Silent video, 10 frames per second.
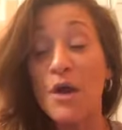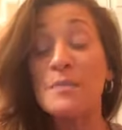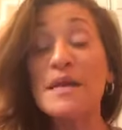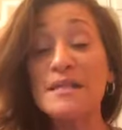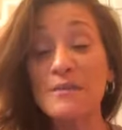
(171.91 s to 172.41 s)

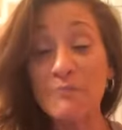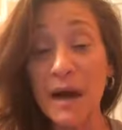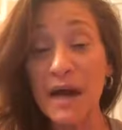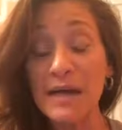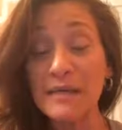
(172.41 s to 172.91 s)
peace of
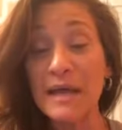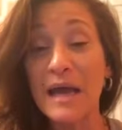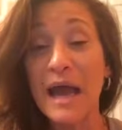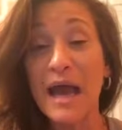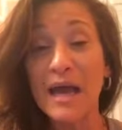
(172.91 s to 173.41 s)
mind
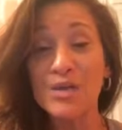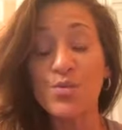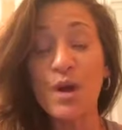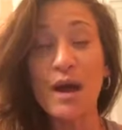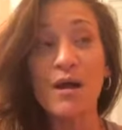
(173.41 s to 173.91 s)
as
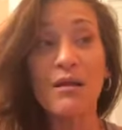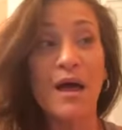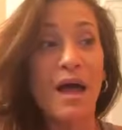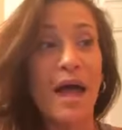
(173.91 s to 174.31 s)
well.